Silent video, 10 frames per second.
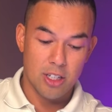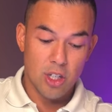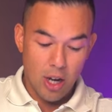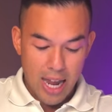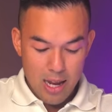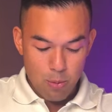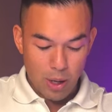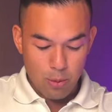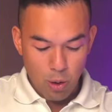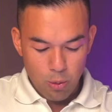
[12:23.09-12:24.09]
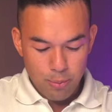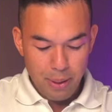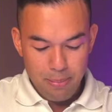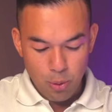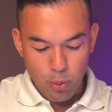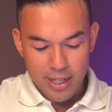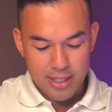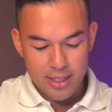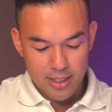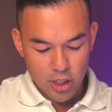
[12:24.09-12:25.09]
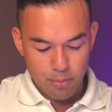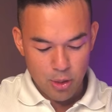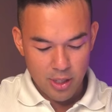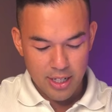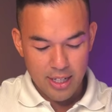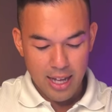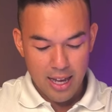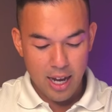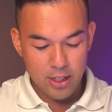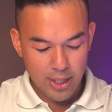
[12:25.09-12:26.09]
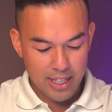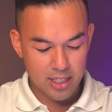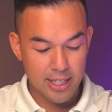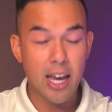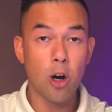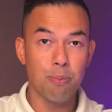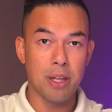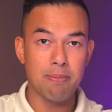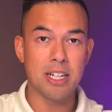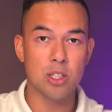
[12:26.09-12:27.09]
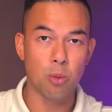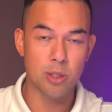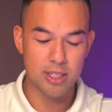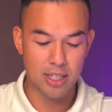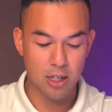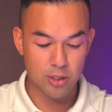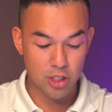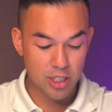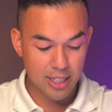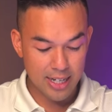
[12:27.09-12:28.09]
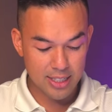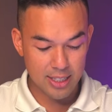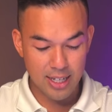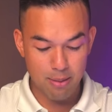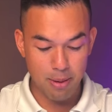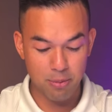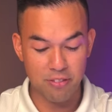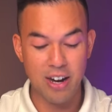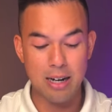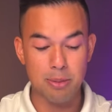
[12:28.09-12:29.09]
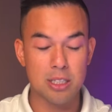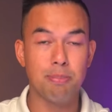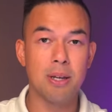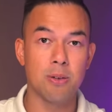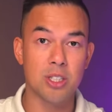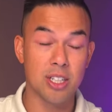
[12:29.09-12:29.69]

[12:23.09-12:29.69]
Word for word: You go, hey, like what would people want in this community that I could actually help them get towards their goal? So you can actually come up with vitamins, pills.